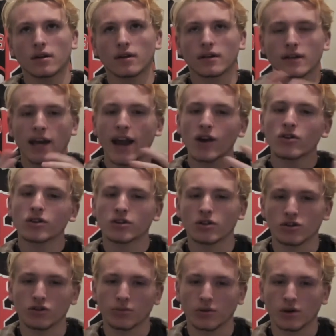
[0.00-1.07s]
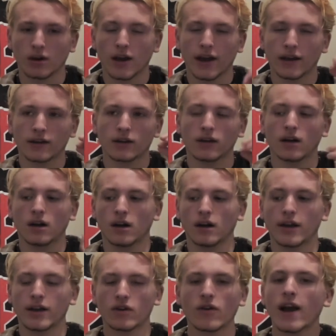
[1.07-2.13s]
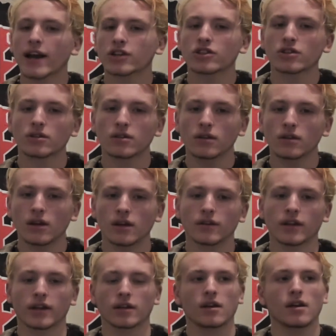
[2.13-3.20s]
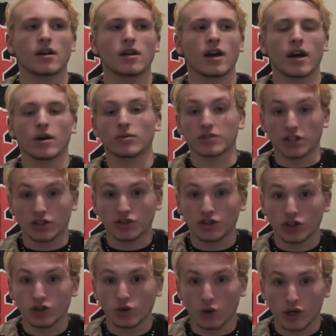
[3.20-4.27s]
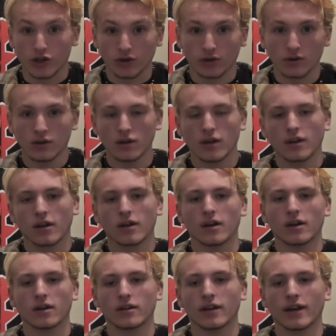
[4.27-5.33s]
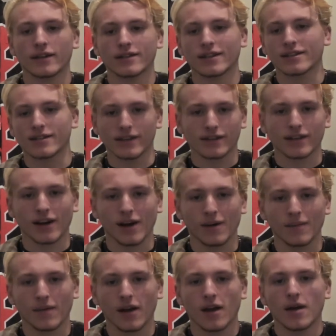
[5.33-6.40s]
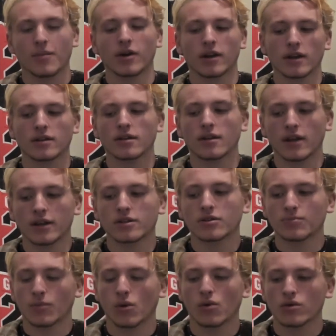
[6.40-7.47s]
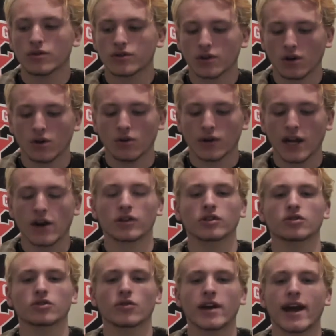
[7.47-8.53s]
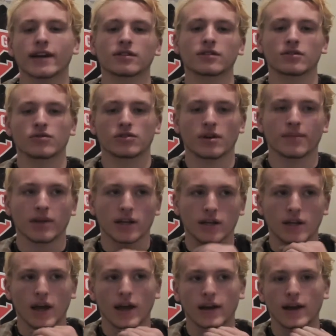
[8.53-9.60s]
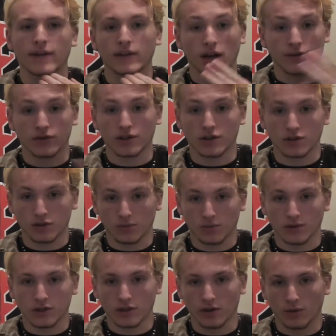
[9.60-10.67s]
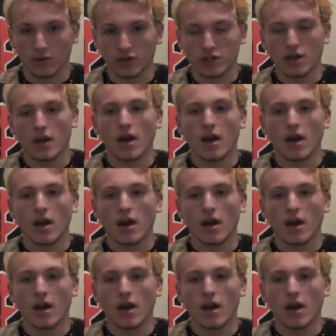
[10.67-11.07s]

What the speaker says: character humor and interaction. Like, I don't want to say situational. No, it's not a sitcom. But it's more so characters reacting to something and having conversations with each other, which